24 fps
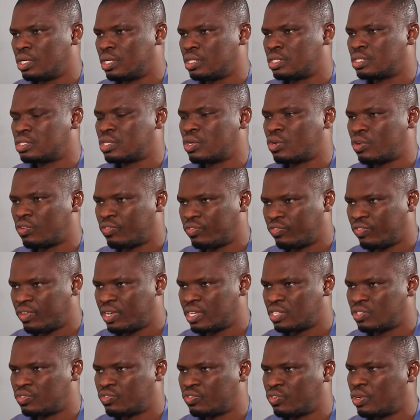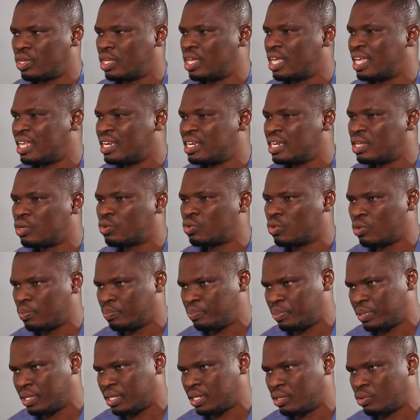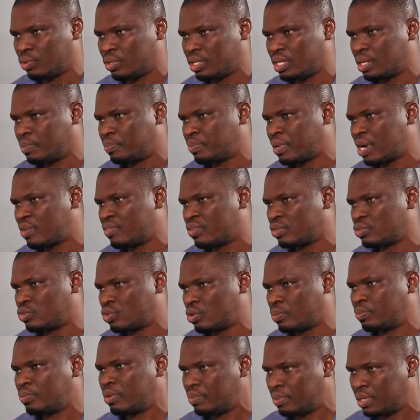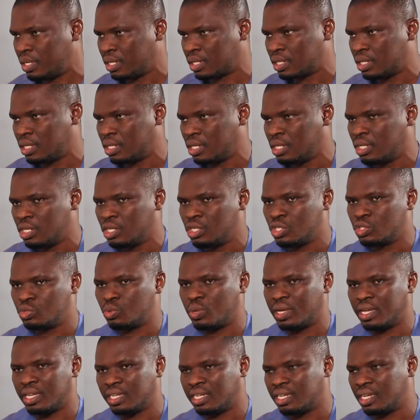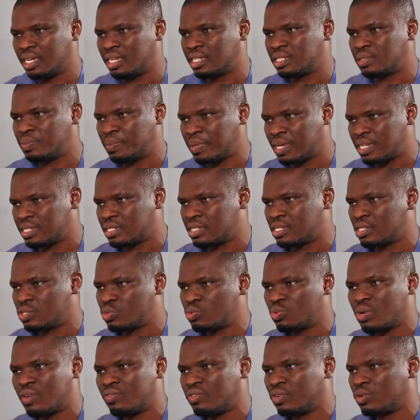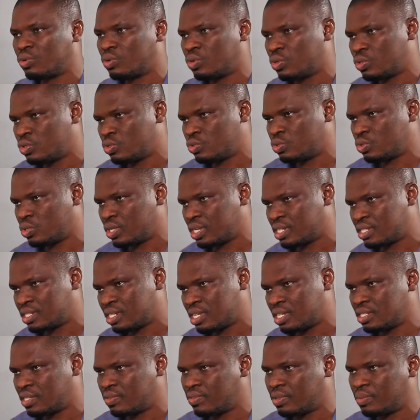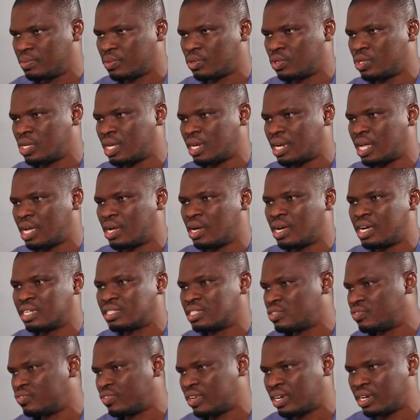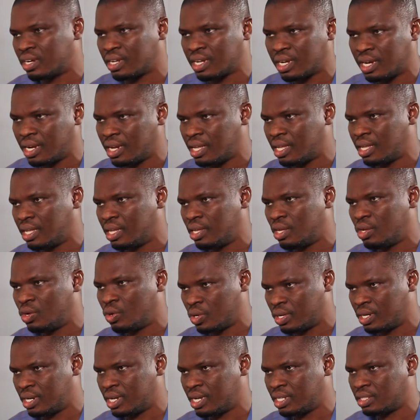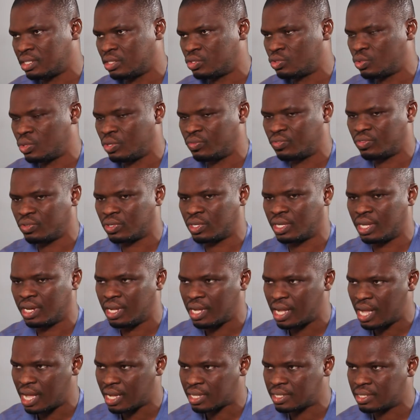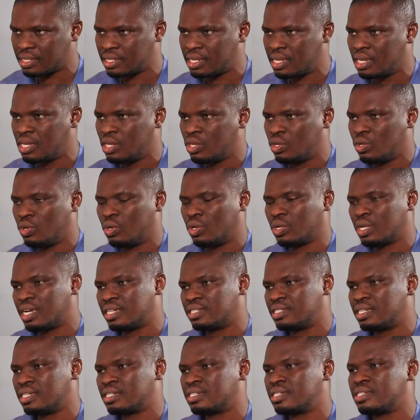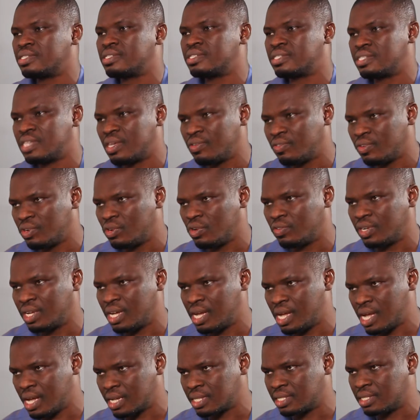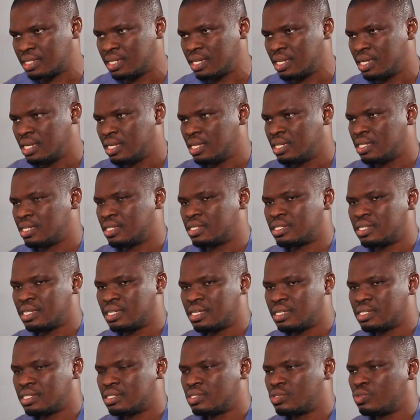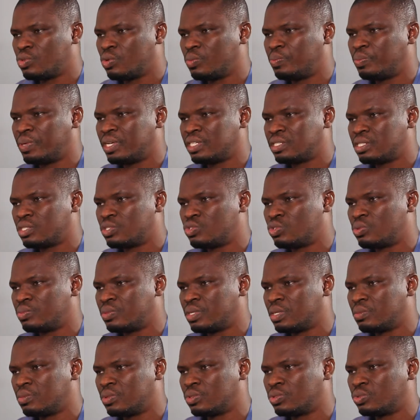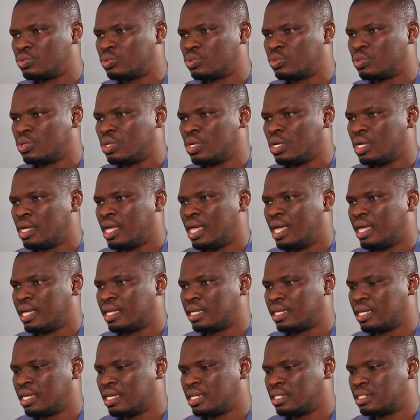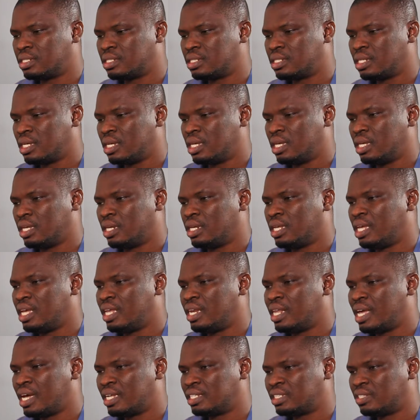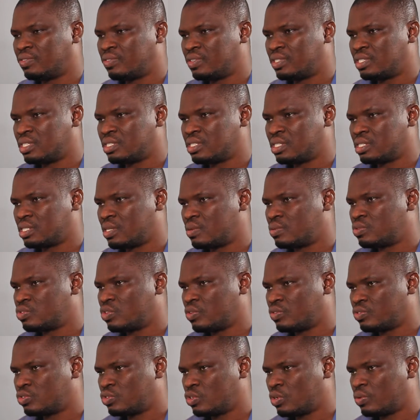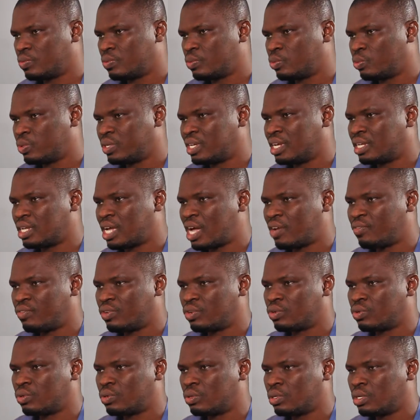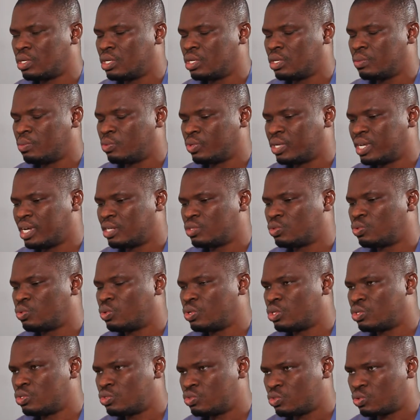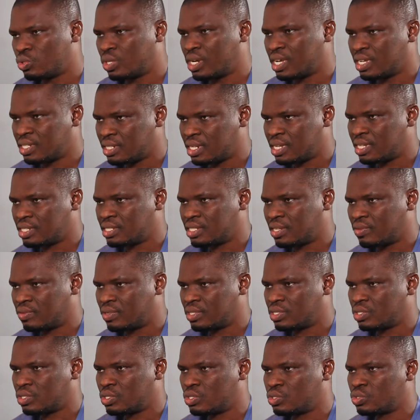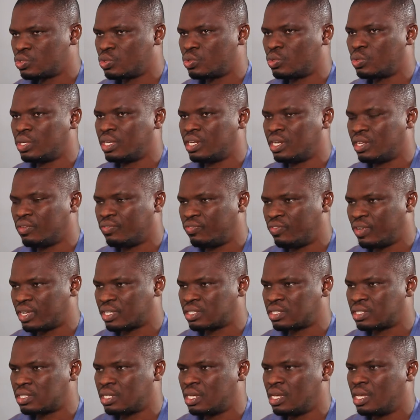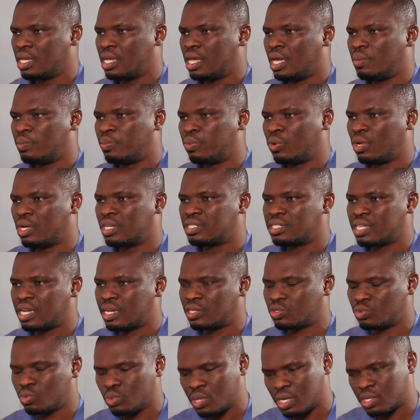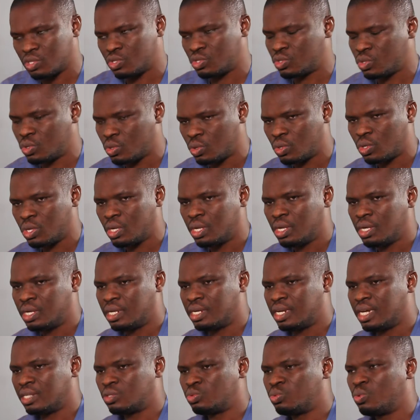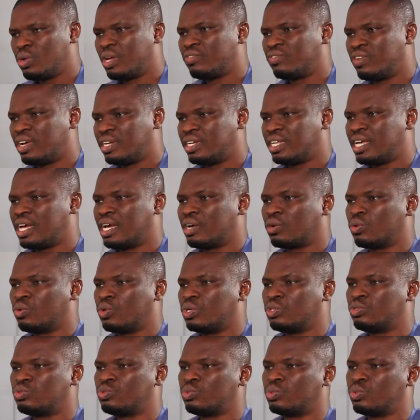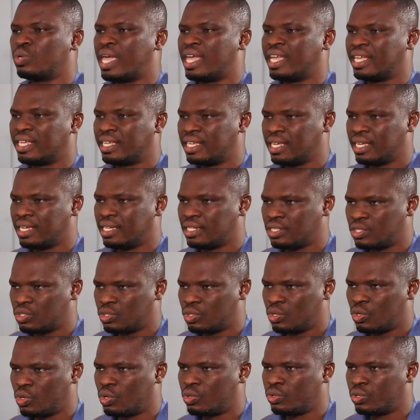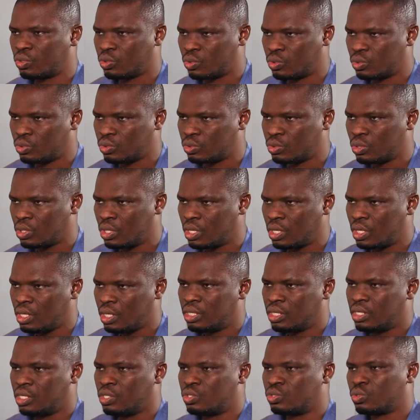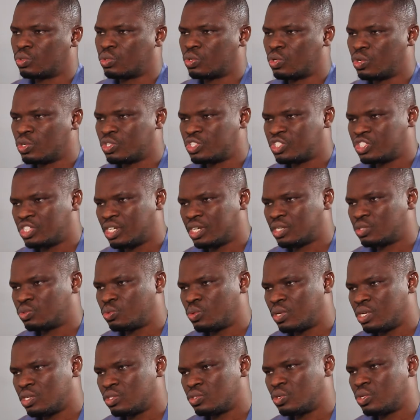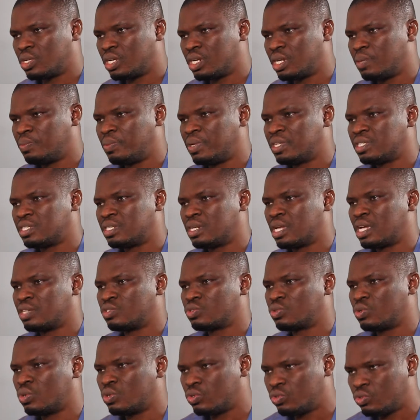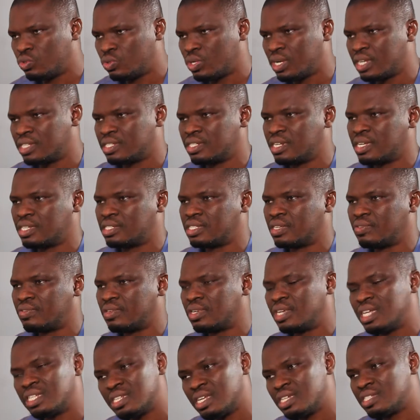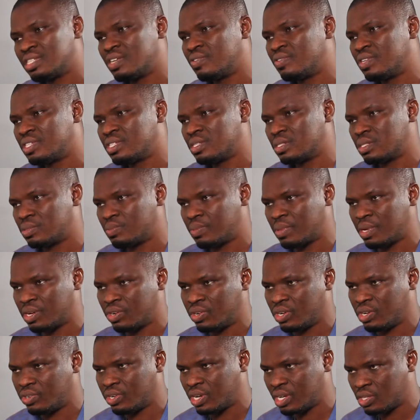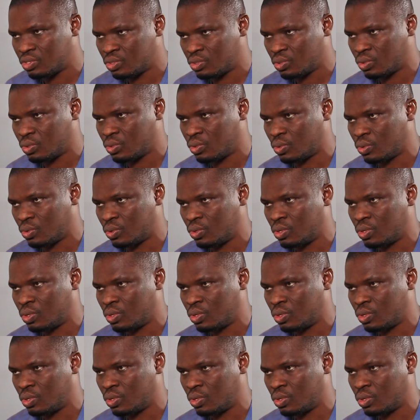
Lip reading: It is an offense for any company, whether private or public, to engage persons who haven't gone through national service, and our act is very clear on that. So if you get an act, you look at section 7 of the act, it says no person should be able to engage in any activities in terms of job without going through national service. So in effect, employers are to ensure that whoever they are going to engage or recruit, they should cross-check to ensure that the person has gone through national service. National service is mandatory, as you know.